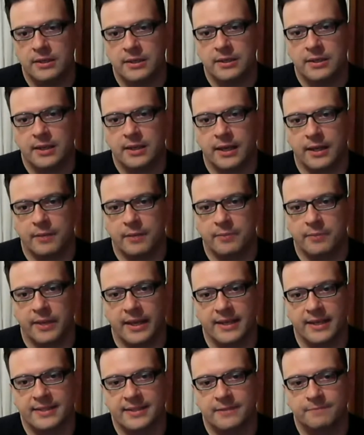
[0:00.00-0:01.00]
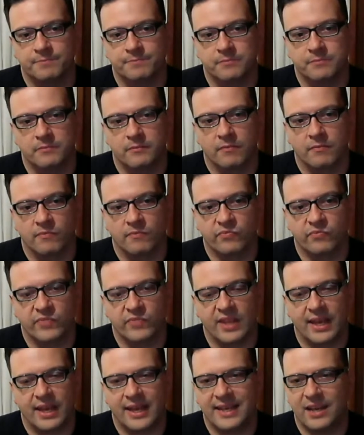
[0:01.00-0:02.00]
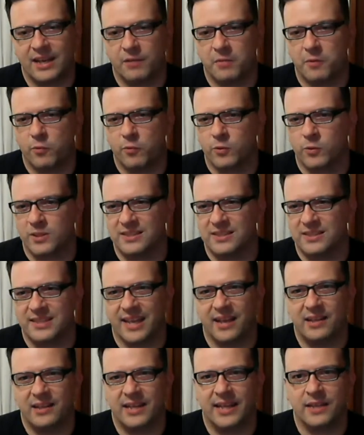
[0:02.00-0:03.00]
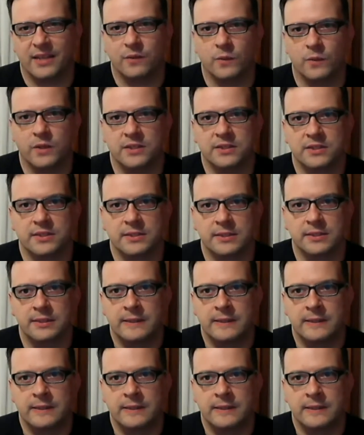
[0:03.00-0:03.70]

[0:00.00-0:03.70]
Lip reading: bass. And I can't remember what the scale length was,